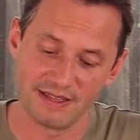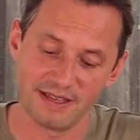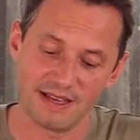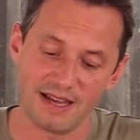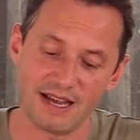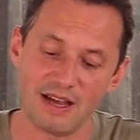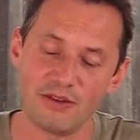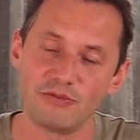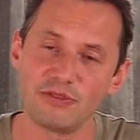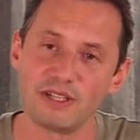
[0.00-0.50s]

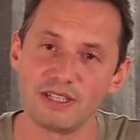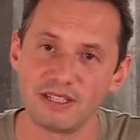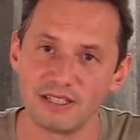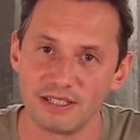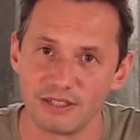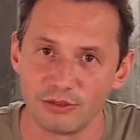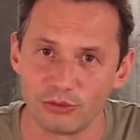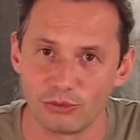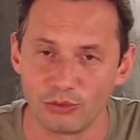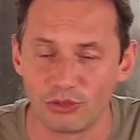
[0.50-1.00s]

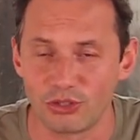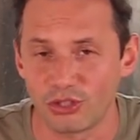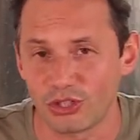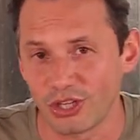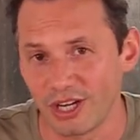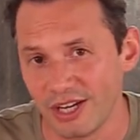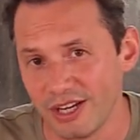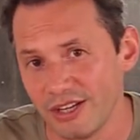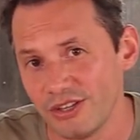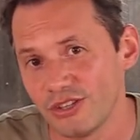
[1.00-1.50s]
Having to
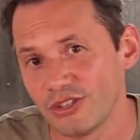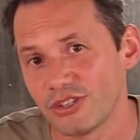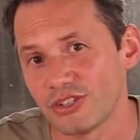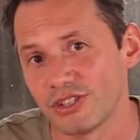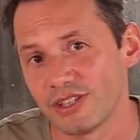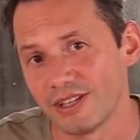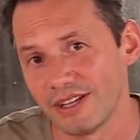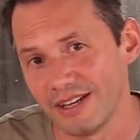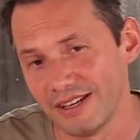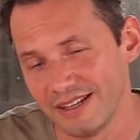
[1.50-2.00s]

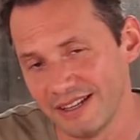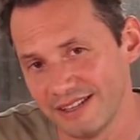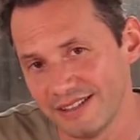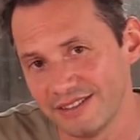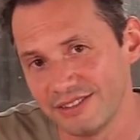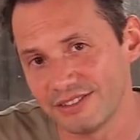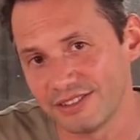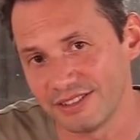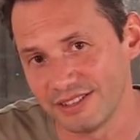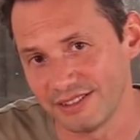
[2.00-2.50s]
change
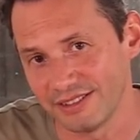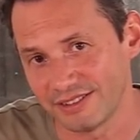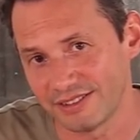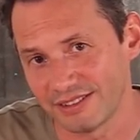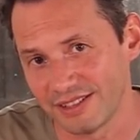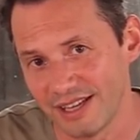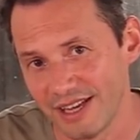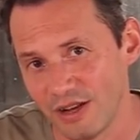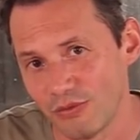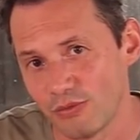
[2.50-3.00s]

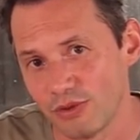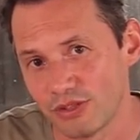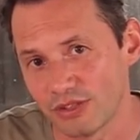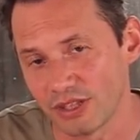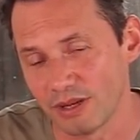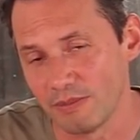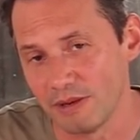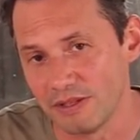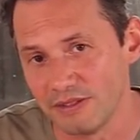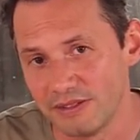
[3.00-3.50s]
lenses every
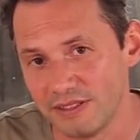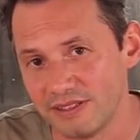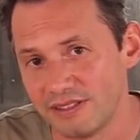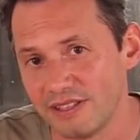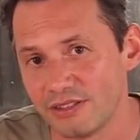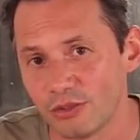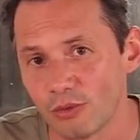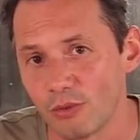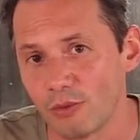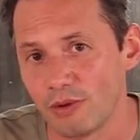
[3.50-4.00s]
time. And this
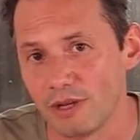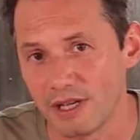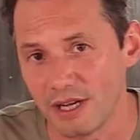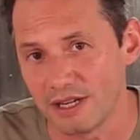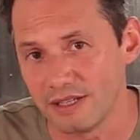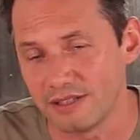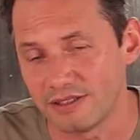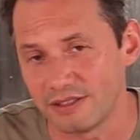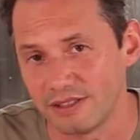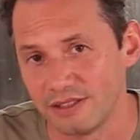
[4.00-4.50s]
is a
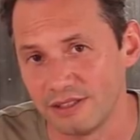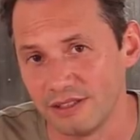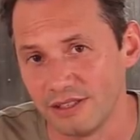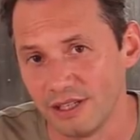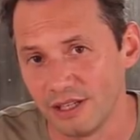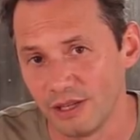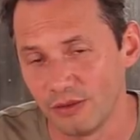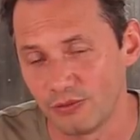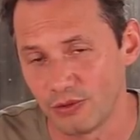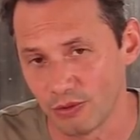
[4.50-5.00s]
reality
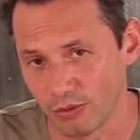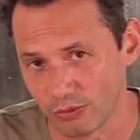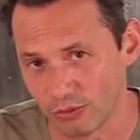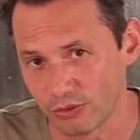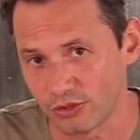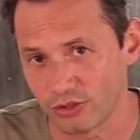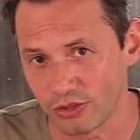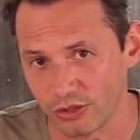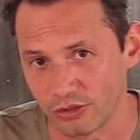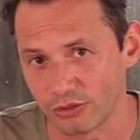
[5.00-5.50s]
if you want to
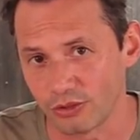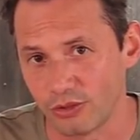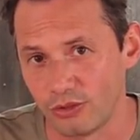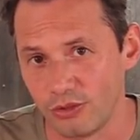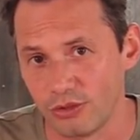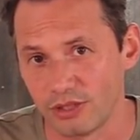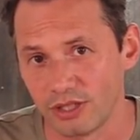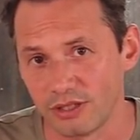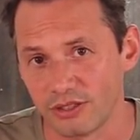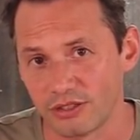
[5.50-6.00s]
start a
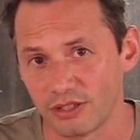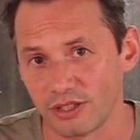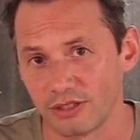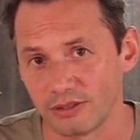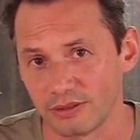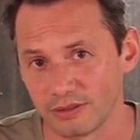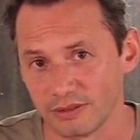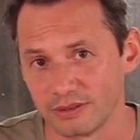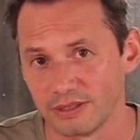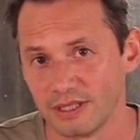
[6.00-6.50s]
cooking
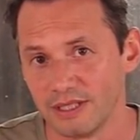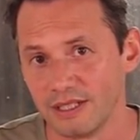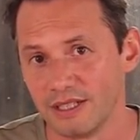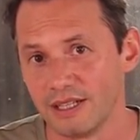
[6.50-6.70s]
channel.